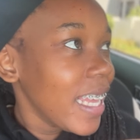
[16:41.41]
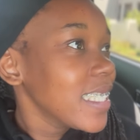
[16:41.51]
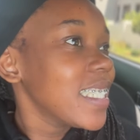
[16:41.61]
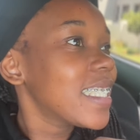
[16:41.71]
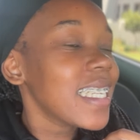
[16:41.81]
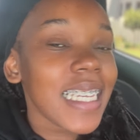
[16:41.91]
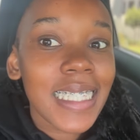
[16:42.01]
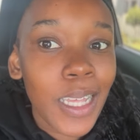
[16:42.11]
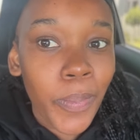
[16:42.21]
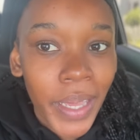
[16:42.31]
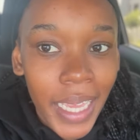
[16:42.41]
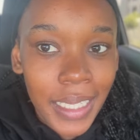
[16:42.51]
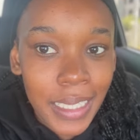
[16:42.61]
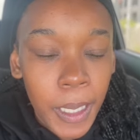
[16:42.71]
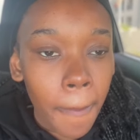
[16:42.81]
She sent us the
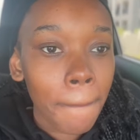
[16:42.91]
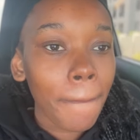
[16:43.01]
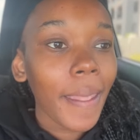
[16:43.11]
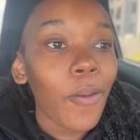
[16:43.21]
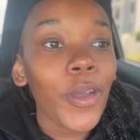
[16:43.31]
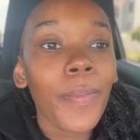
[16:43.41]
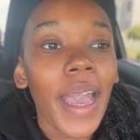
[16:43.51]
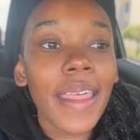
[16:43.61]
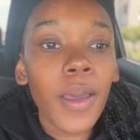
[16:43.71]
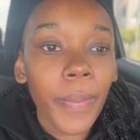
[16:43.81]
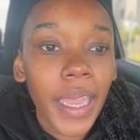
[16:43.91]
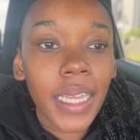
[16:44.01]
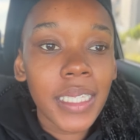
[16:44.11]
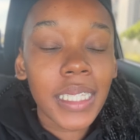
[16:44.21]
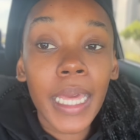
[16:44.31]
paint. We buy the
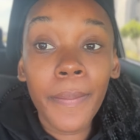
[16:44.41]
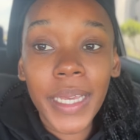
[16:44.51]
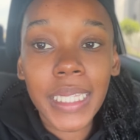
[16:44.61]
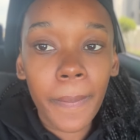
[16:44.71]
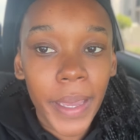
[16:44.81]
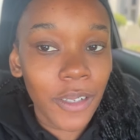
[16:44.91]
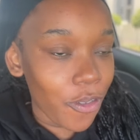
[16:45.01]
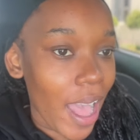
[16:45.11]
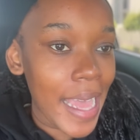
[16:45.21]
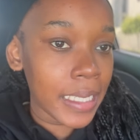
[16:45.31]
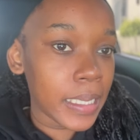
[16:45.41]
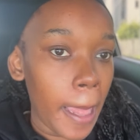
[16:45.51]
paint, they mix the paint for us,